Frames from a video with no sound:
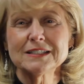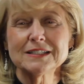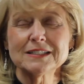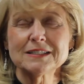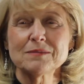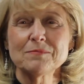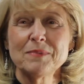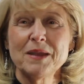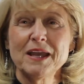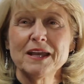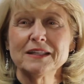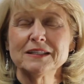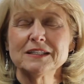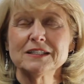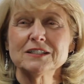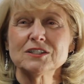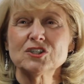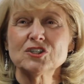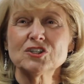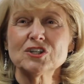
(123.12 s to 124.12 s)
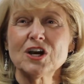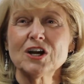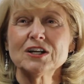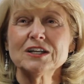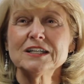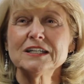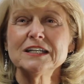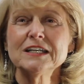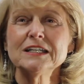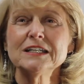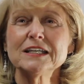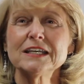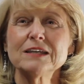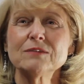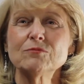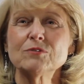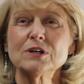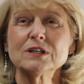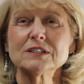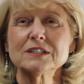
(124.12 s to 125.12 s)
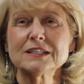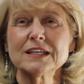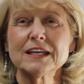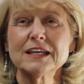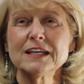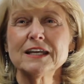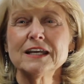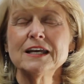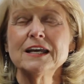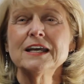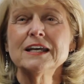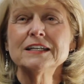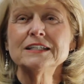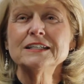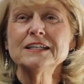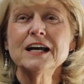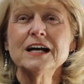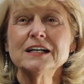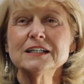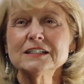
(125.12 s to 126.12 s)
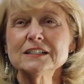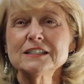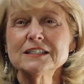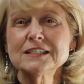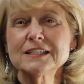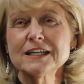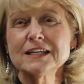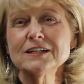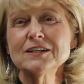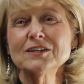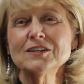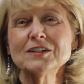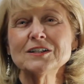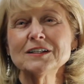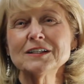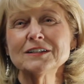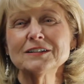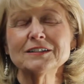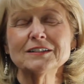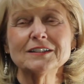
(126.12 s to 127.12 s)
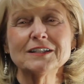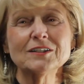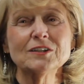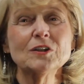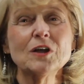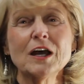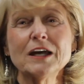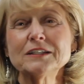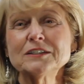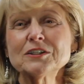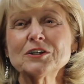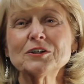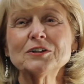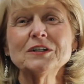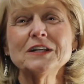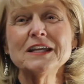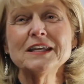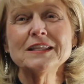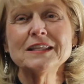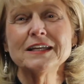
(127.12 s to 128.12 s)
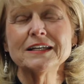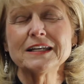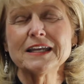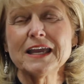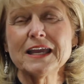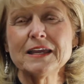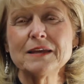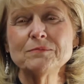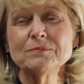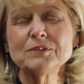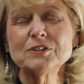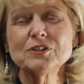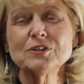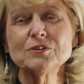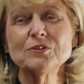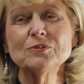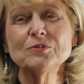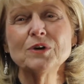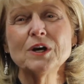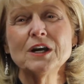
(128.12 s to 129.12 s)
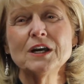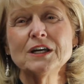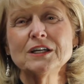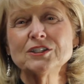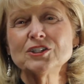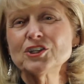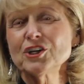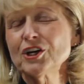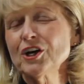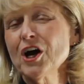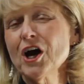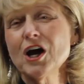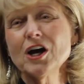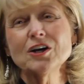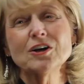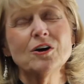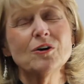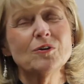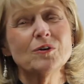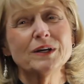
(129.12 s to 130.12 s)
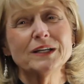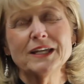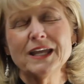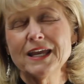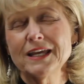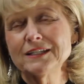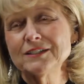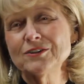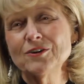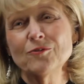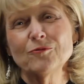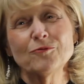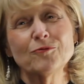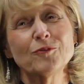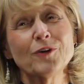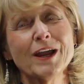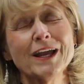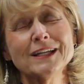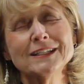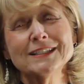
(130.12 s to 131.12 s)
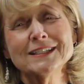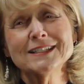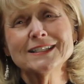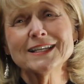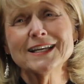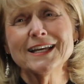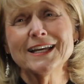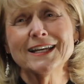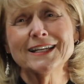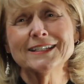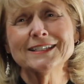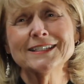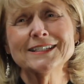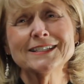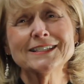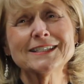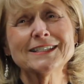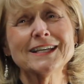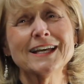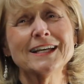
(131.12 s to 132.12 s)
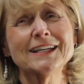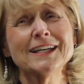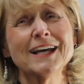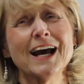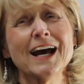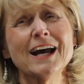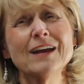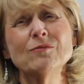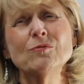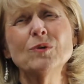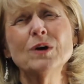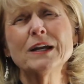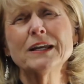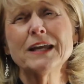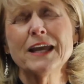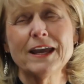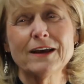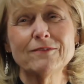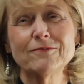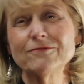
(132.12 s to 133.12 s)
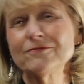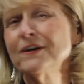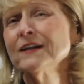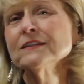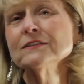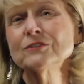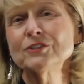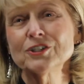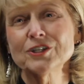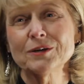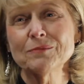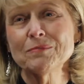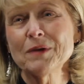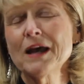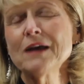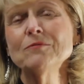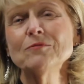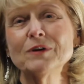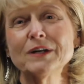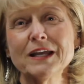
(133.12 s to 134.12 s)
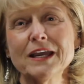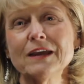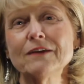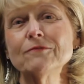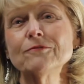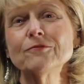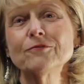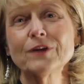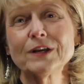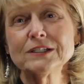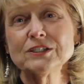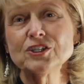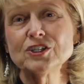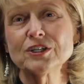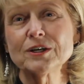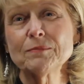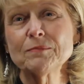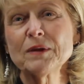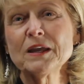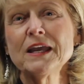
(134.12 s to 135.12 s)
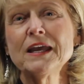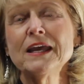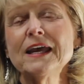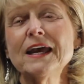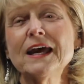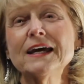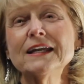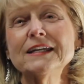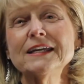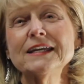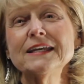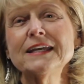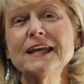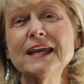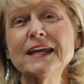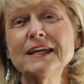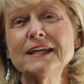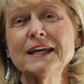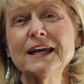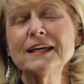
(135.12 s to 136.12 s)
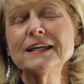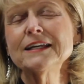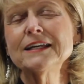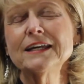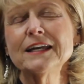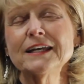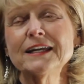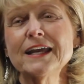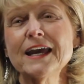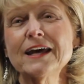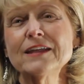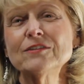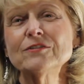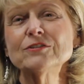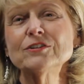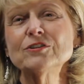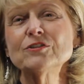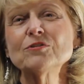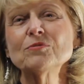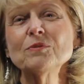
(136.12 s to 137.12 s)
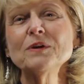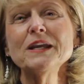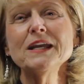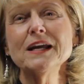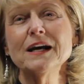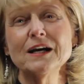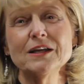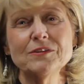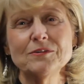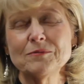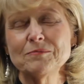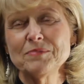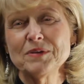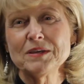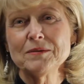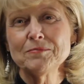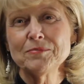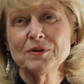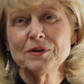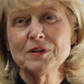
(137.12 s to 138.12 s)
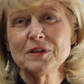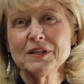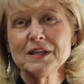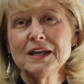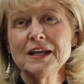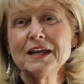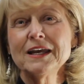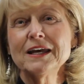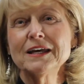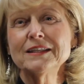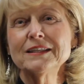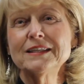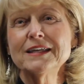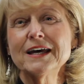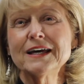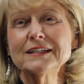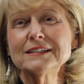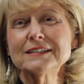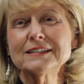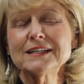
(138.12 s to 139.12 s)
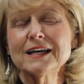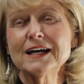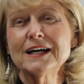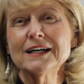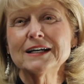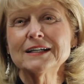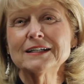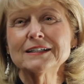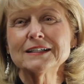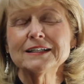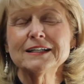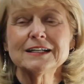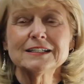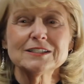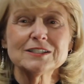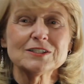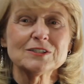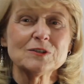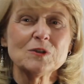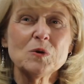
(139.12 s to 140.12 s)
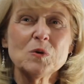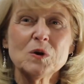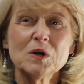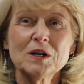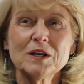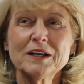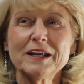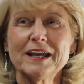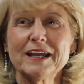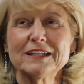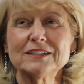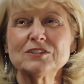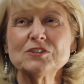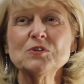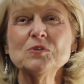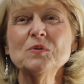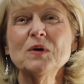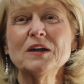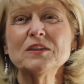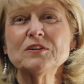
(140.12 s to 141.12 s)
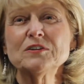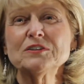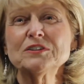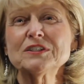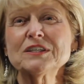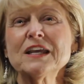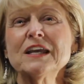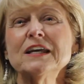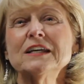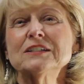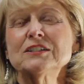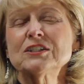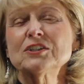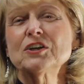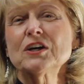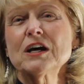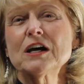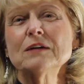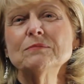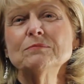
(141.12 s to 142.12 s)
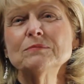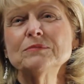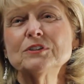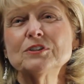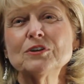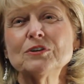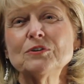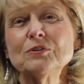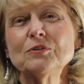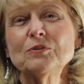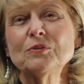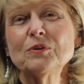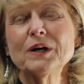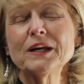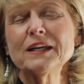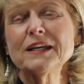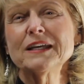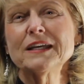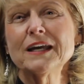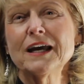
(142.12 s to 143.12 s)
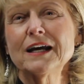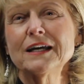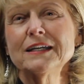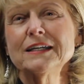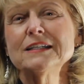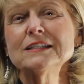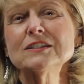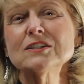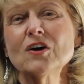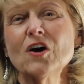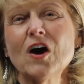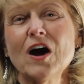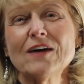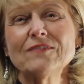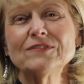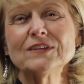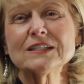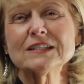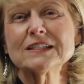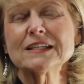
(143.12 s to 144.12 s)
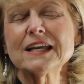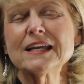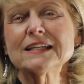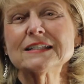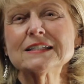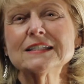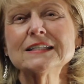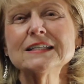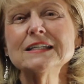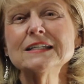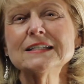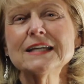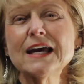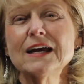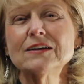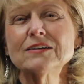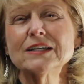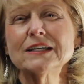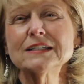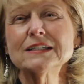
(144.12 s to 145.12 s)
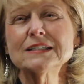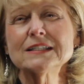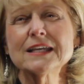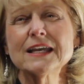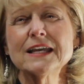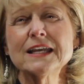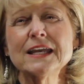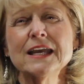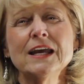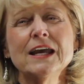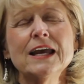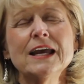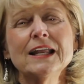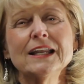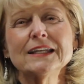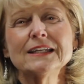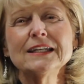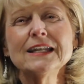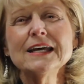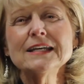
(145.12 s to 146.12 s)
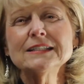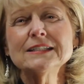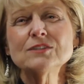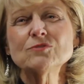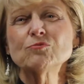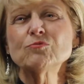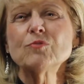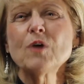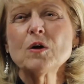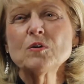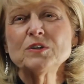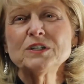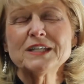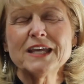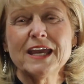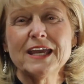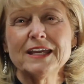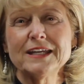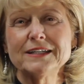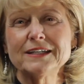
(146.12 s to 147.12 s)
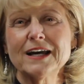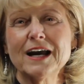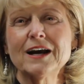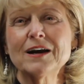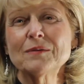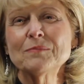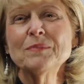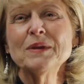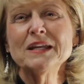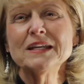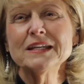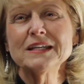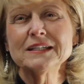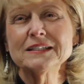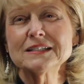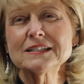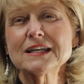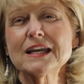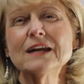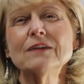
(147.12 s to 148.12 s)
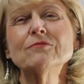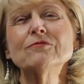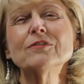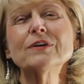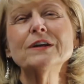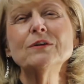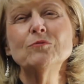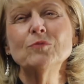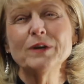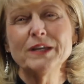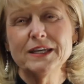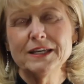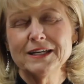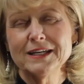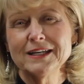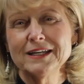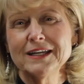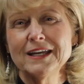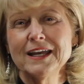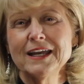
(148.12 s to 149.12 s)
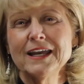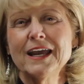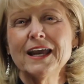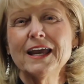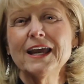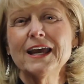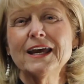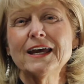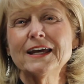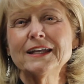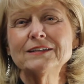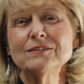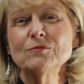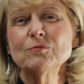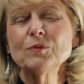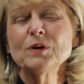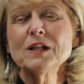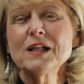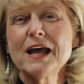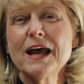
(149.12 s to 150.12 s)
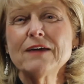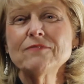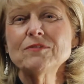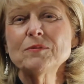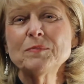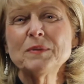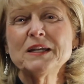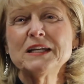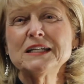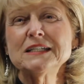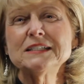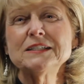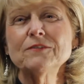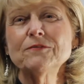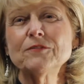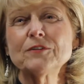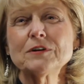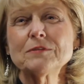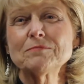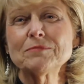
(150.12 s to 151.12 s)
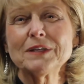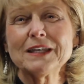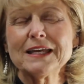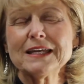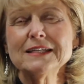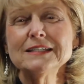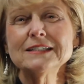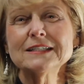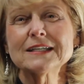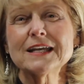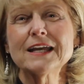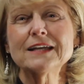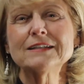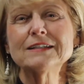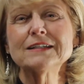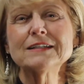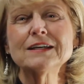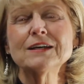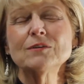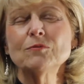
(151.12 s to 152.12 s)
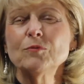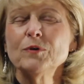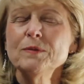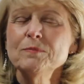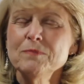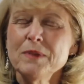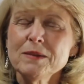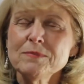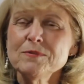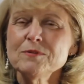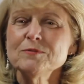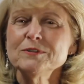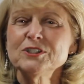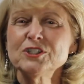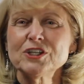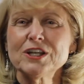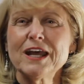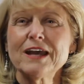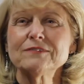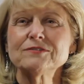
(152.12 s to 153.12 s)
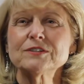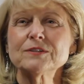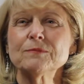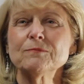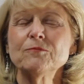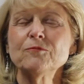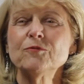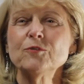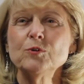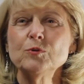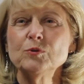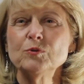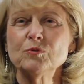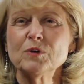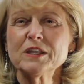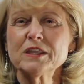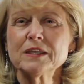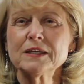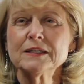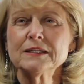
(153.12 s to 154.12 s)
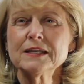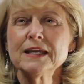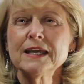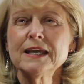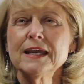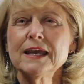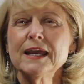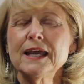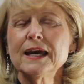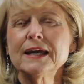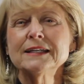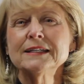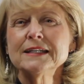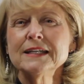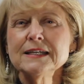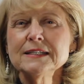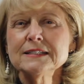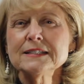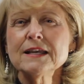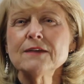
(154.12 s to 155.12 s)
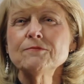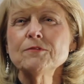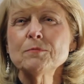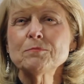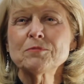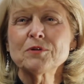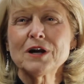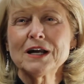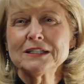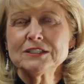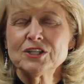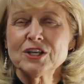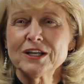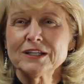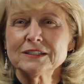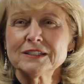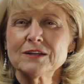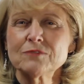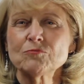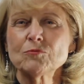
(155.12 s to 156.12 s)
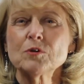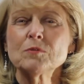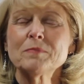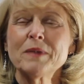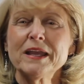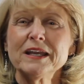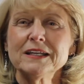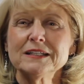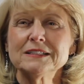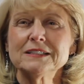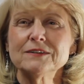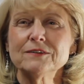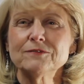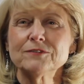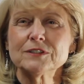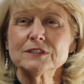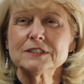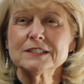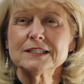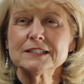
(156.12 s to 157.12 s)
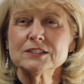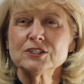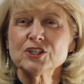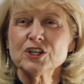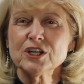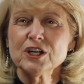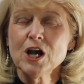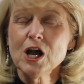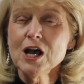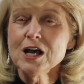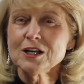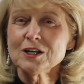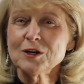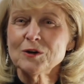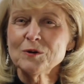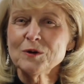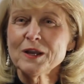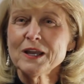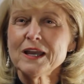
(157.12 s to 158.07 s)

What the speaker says: is the man that started it. He was a young single attorney that came to Chicago and had no friends and said, "I want to have fellowship, I want to have friendship." And he gathered 3 other people, that Gus Lohr and 2 others, to come to his office and sit down and say, "Let's rotate our meetings every week, and we'll have them in a different place, and maybe we should have some food with it, and let's have a project that will make a difference in Chicago."